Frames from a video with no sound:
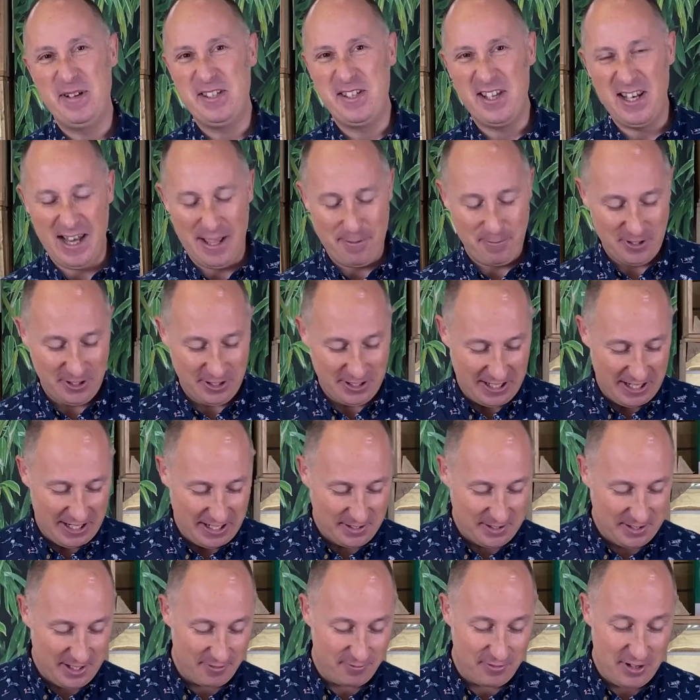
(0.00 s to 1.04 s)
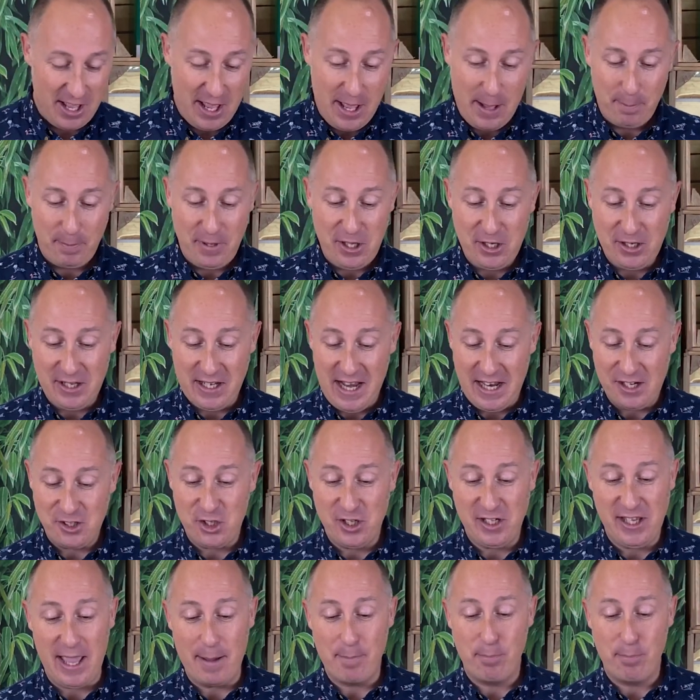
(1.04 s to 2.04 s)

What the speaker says: lemon in it and stuff, but you can actually get